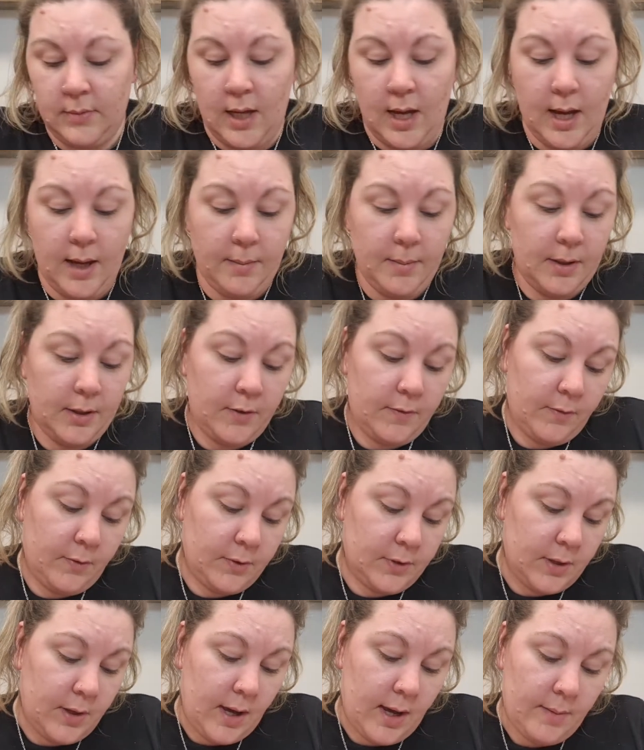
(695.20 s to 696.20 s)
And you've
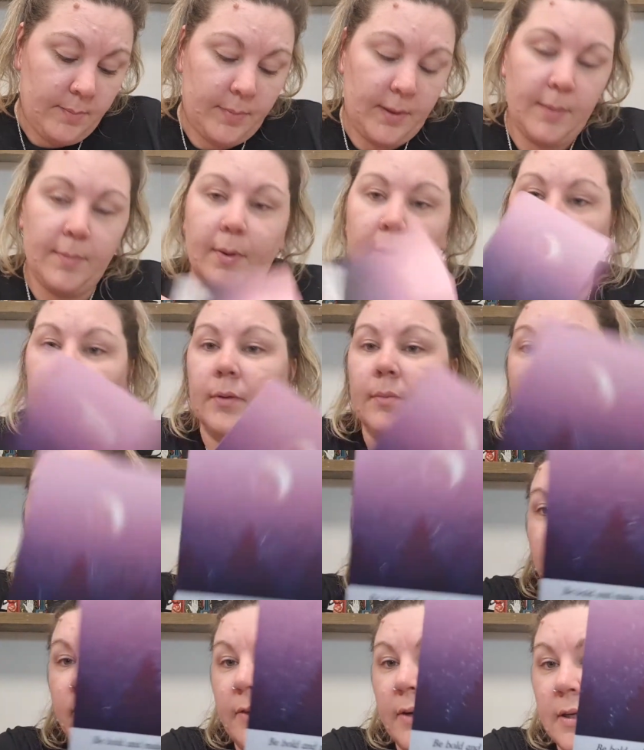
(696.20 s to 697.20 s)
also had be bold and
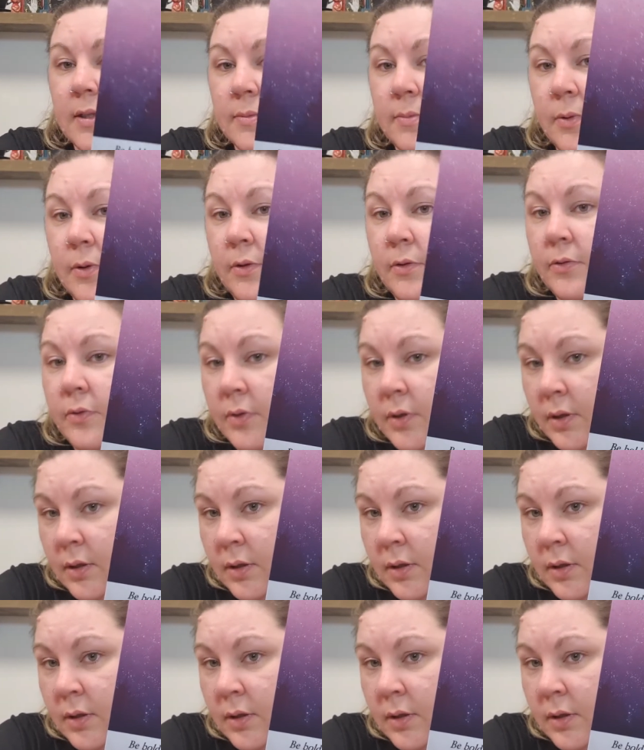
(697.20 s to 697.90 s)
make the first move.